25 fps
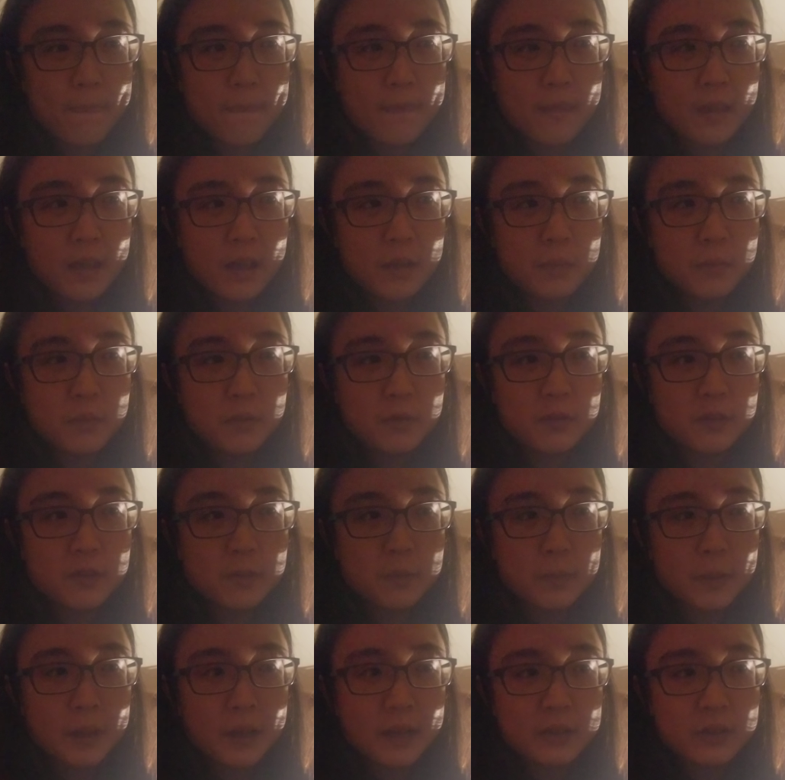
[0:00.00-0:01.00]
I moved
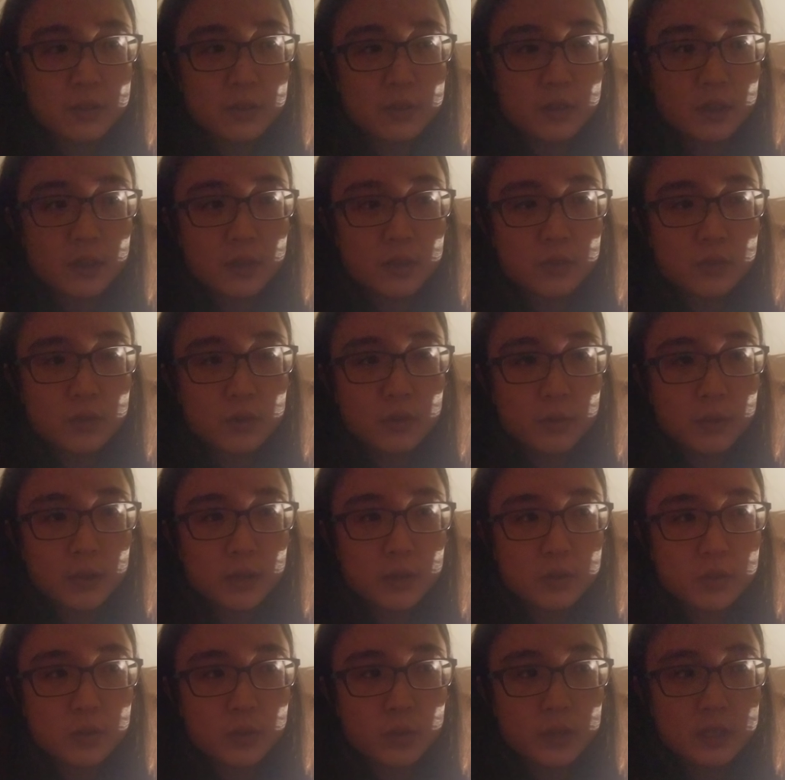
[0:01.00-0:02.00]
back to the country when I
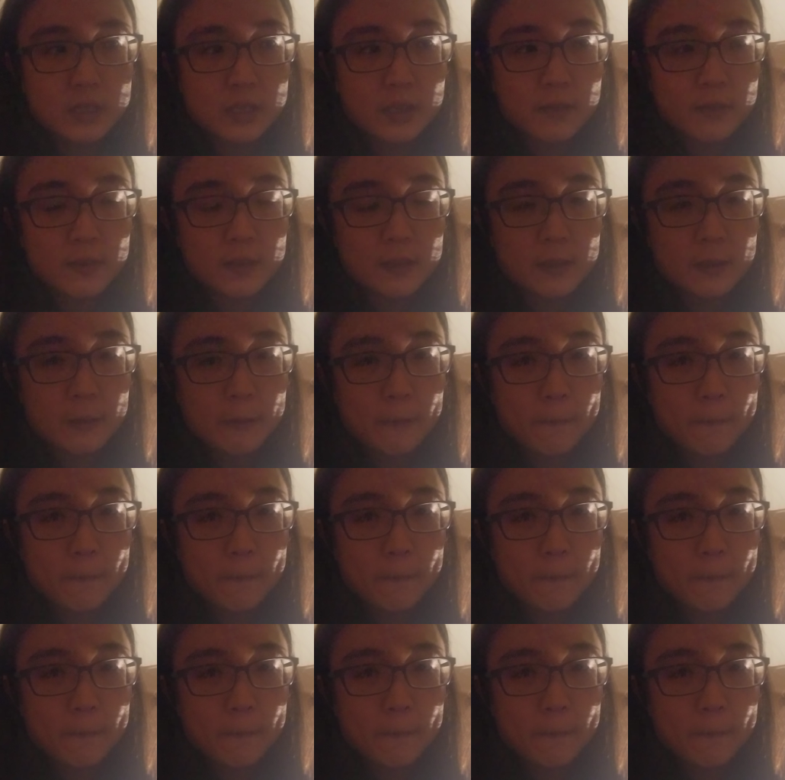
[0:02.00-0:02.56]
was 27,